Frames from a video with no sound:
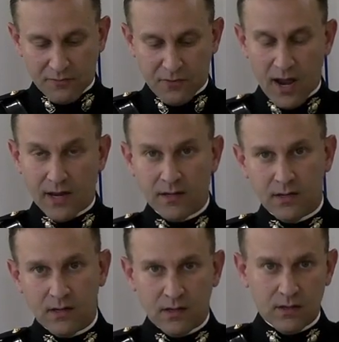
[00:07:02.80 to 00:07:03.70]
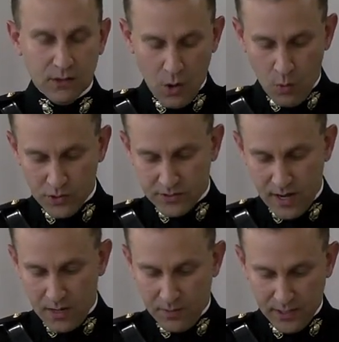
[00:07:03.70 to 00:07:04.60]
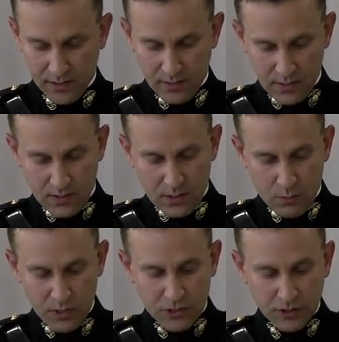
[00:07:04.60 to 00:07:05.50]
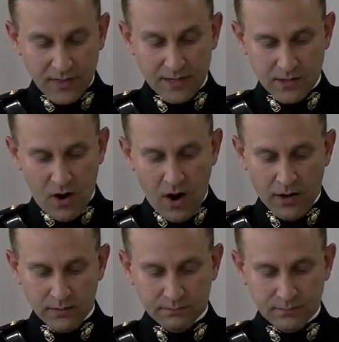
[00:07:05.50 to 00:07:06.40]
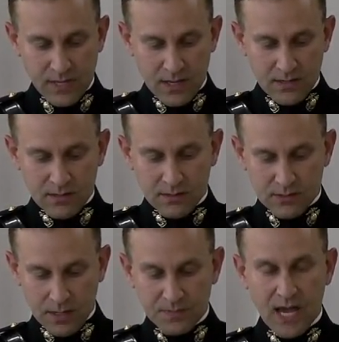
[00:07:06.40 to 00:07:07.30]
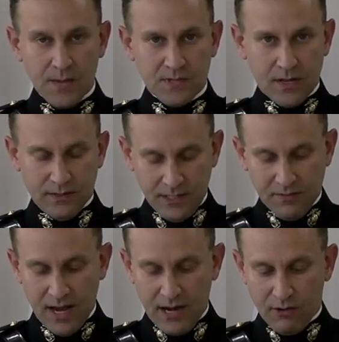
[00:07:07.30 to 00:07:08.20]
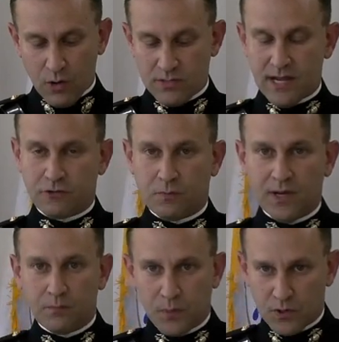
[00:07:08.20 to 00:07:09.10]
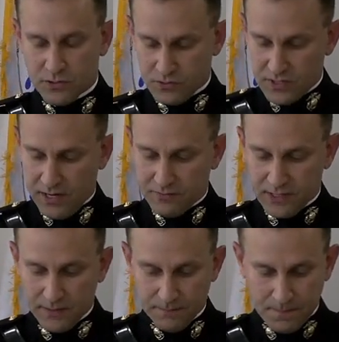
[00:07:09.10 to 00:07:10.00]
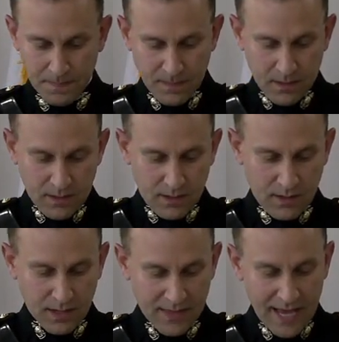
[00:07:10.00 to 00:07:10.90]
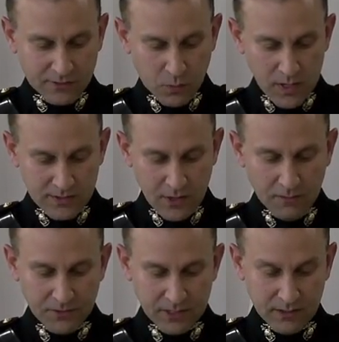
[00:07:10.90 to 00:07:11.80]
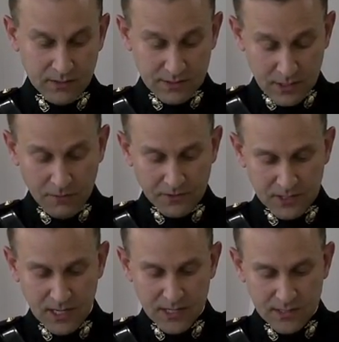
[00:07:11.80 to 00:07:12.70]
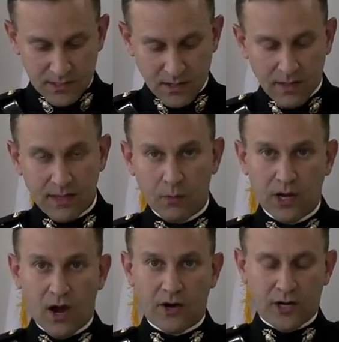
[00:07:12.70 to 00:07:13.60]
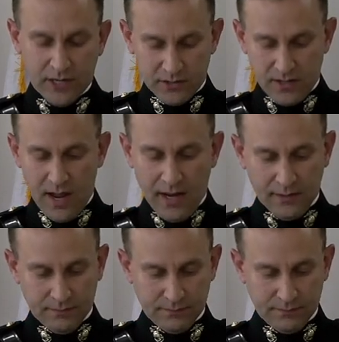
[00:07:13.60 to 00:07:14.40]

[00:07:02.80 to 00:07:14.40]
friend, no worse an enemy. We took that to heart, sometimes even at our own detriment and personal safety. And that's what selflessness that we honor here today.